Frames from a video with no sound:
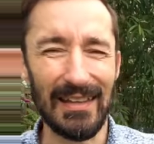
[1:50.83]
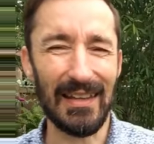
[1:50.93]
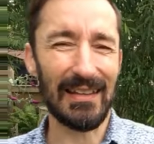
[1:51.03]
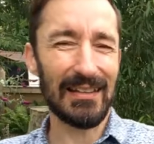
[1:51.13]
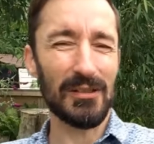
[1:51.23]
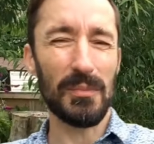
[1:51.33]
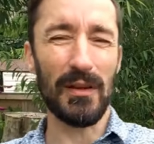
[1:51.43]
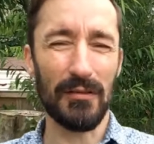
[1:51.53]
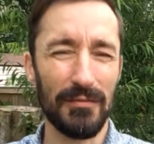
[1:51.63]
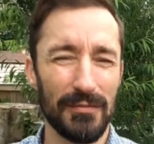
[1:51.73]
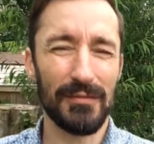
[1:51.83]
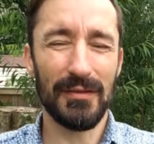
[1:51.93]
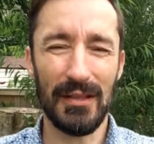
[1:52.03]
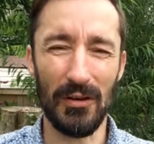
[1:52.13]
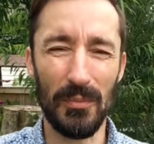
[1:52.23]
and get a little bit
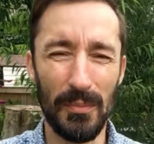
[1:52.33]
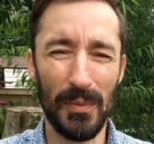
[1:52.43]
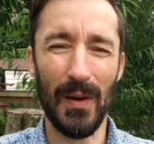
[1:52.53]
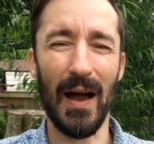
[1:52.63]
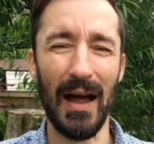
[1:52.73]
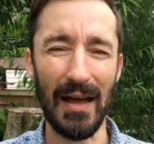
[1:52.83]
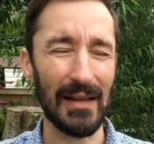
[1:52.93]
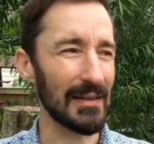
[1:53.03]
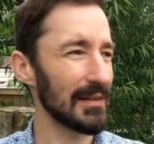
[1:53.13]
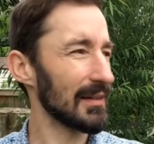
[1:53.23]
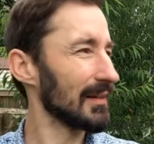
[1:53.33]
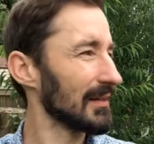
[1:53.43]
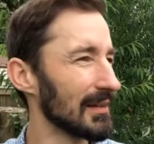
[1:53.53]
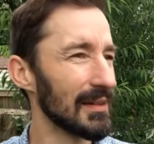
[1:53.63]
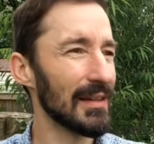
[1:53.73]
of, pride.
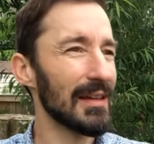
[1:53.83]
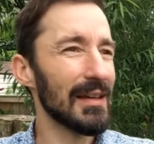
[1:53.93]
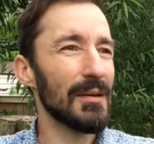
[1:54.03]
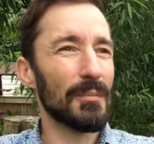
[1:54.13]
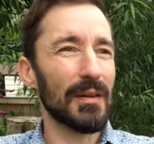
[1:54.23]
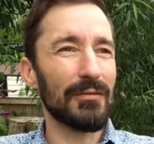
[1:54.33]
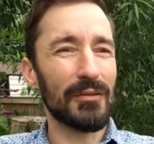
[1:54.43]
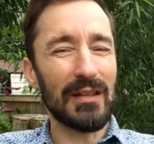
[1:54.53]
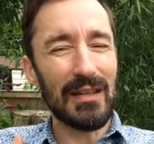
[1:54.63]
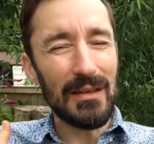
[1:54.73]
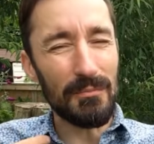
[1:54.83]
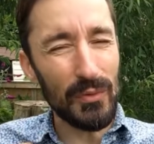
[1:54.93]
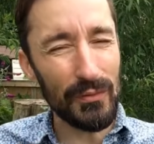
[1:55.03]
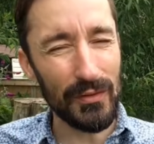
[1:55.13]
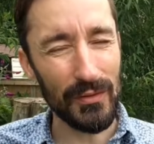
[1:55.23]
But if we keep
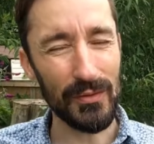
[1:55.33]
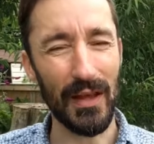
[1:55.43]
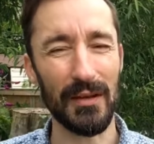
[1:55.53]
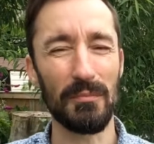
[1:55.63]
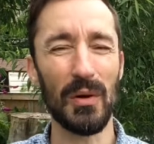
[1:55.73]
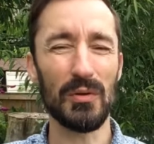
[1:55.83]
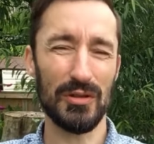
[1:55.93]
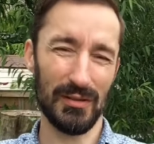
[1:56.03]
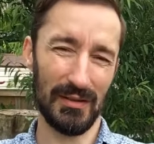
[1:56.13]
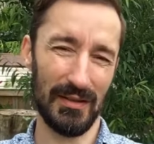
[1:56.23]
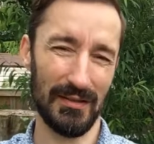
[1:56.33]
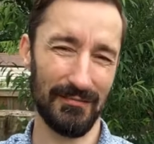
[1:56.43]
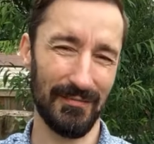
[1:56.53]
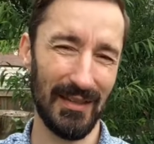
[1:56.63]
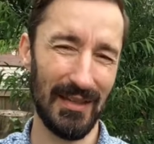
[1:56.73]
moving through that emotionally,
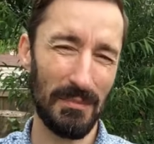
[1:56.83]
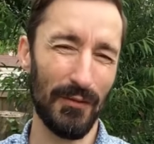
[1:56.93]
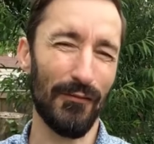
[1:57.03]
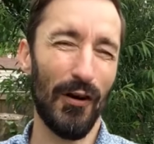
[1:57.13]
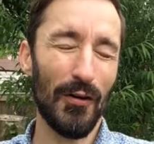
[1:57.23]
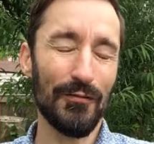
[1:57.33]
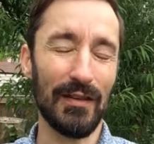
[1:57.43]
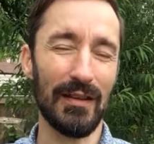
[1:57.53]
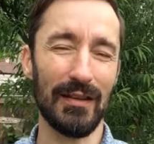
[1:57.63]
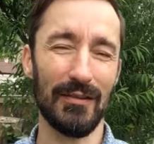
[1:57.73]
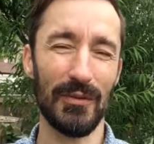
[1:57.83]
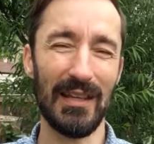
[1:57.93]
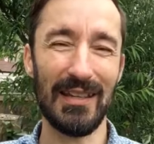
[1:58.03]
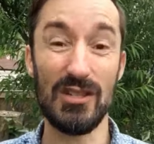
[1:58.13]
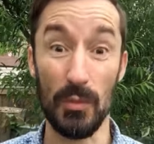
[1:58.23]
keep evolving, we
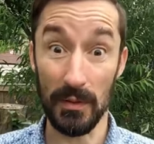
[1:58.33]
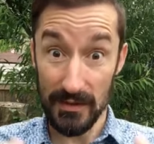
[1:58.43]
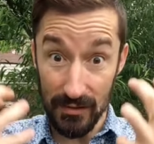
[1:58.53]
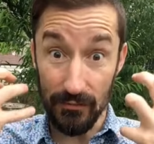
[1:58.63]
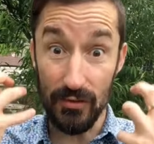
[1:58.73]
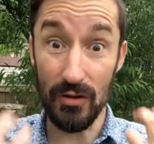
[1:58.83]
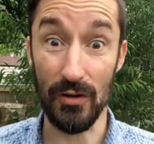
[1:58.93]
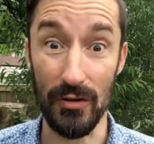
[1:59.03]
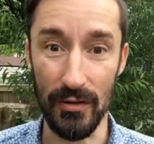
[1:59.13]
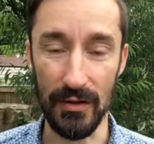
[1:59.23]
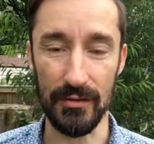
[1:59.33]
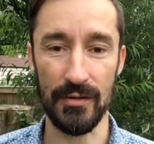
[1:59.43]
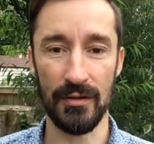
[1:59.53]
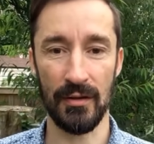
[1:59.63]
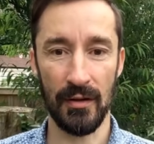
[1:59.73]
get into a place of
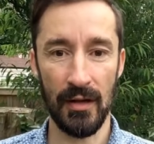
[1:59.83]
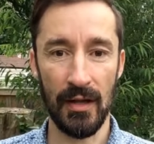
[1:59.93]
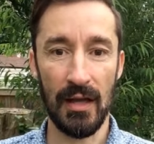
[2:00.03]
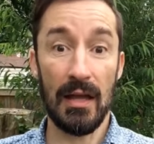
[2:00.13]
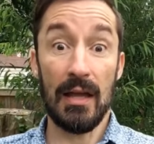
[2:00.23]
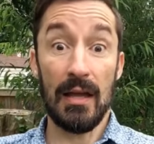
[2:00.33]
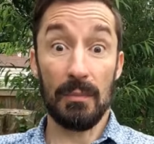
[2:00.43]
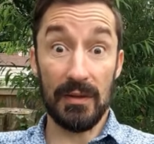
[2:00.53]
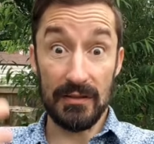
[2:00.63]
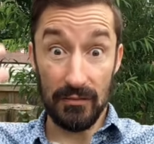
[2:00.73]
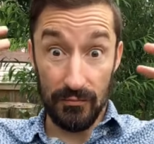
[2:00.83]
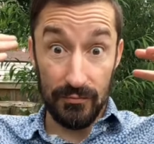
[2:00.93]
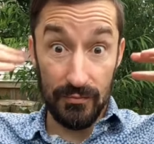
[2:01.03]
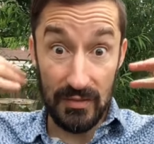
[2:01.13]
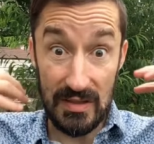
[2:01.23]
courage, a place of
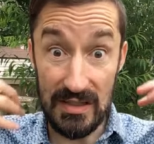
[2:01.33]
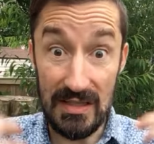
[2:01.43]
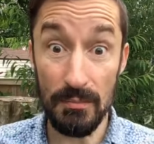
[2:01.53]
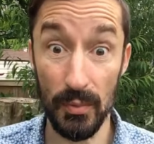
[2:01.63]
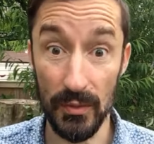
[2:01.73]
deep